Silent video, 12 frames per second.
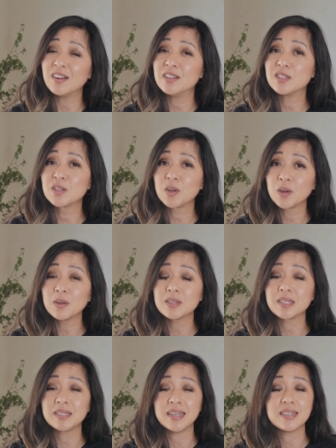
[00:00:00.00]
on its current
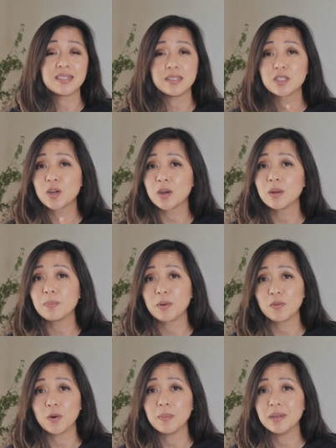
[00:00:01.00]
success, its current
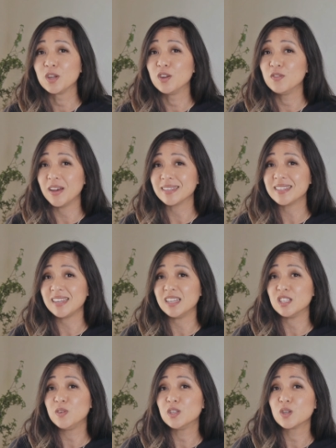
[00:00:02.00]
performance. You're investing in
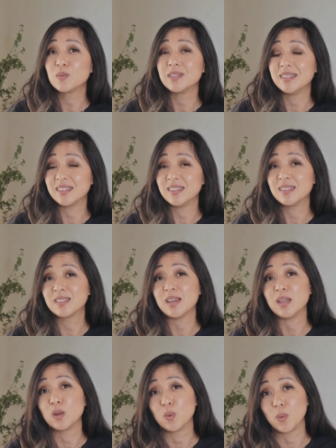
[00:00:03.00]
its future resilience
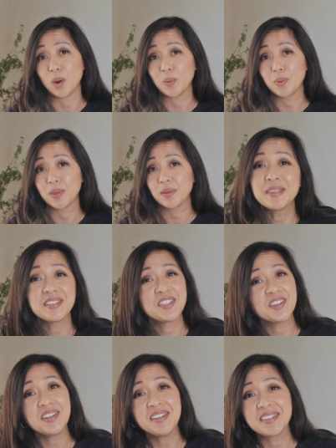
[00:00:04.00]
and growth. But the
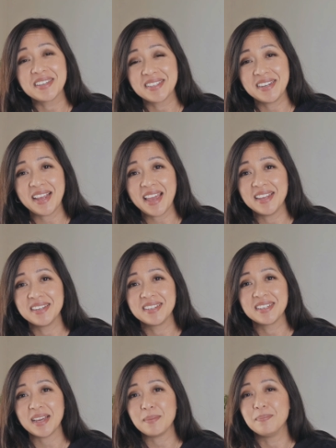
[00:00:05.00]
journey doesn't
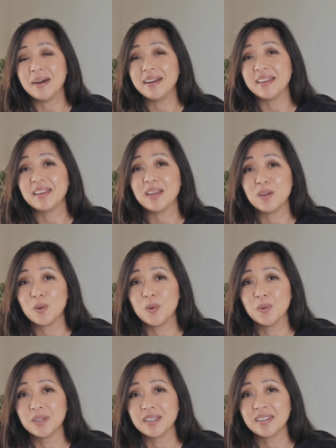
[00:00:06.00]
end at buying and
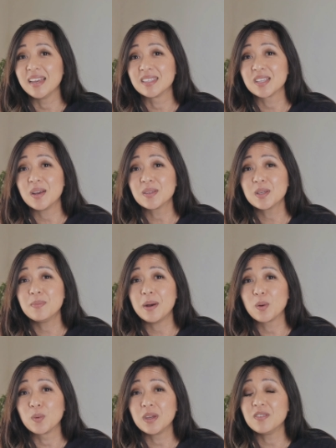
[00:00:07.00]
holding. It's also
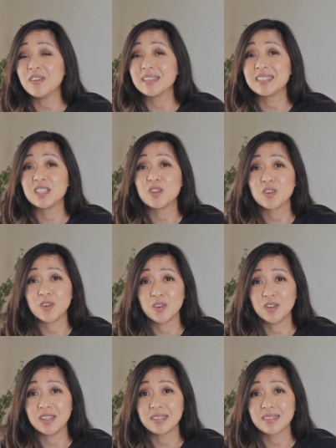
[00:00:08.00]
about reinvesting your
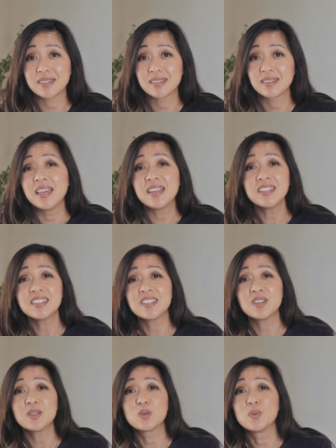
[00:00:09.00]
earnings. He
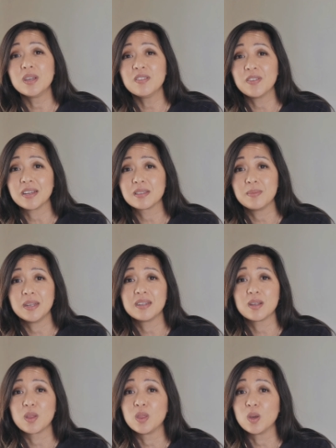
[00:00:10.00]
considers
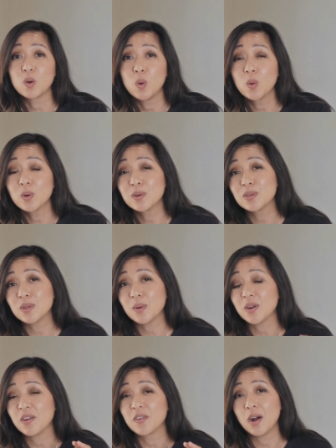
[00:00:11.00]
reinvestment the
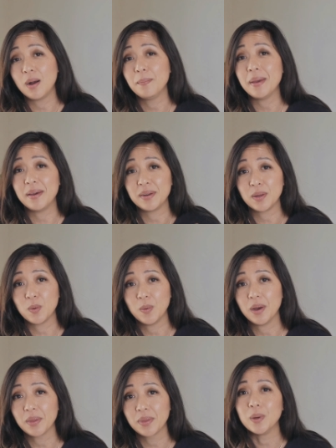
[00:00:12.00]
cornerstone of compounding
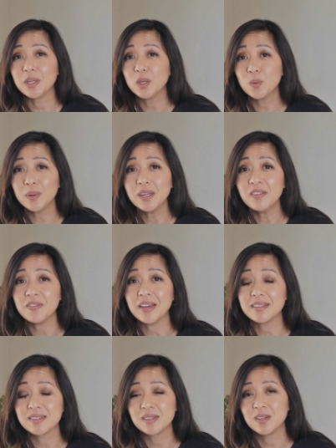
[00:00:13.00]
wealth. When you
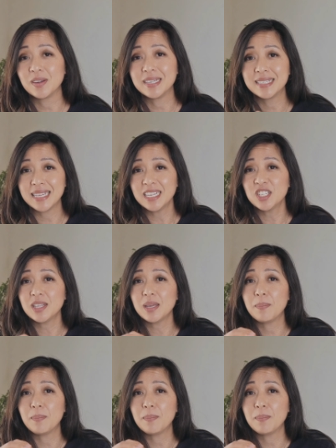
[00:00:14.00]
reinvest, you're essentially